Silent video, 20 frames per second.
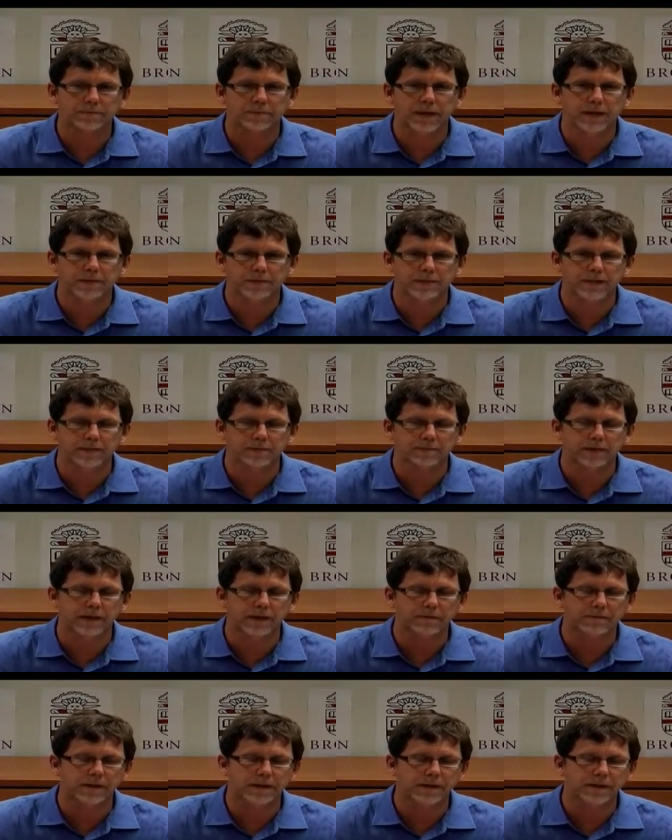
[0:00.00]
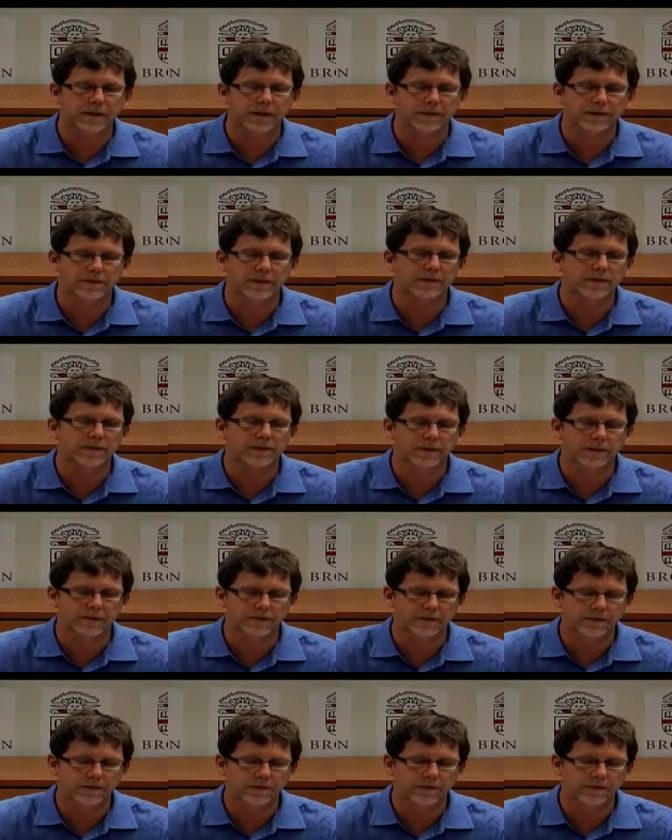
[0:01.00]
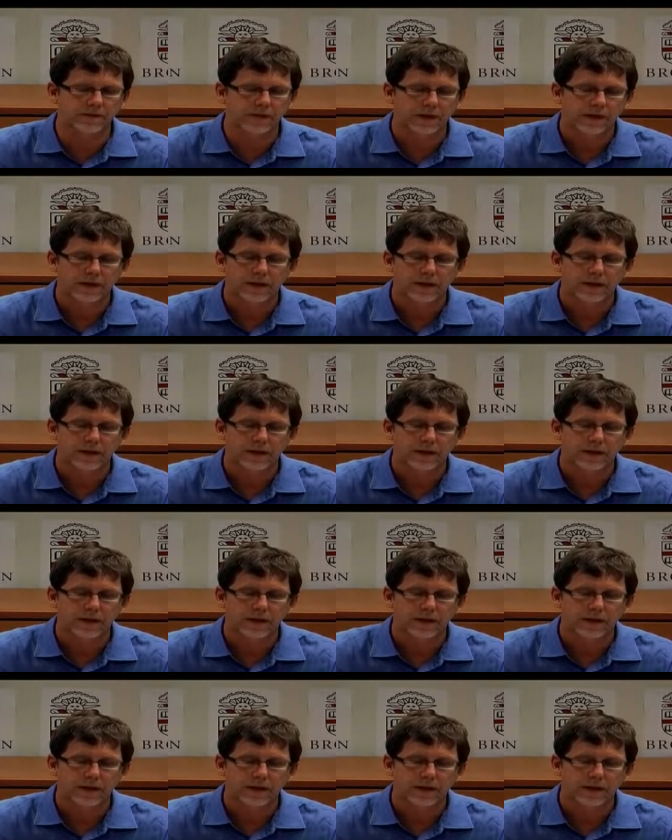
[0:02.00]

best explained by changes in CO2,